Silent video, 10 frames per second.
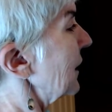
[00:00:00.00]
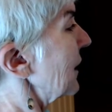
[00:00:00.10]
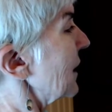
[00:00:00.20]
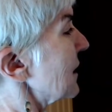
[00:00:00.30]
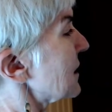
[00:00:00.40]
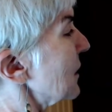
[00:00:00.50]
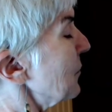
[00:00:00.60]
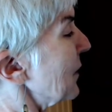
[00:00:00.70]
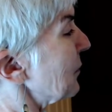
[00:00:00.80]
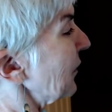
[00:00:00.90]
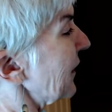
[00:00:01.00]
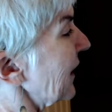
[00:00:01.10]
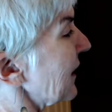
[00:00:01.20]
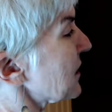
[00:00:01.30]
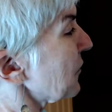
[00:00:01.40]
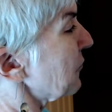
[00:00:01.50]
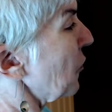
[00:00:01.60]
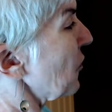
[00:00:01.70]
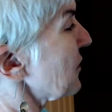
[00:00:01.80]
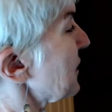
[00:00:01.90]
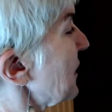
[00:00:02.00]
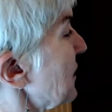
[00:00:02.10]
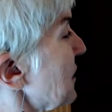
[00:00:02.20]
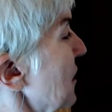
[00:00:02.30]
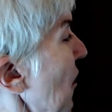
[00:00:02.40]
Some people think it's a forest in snow,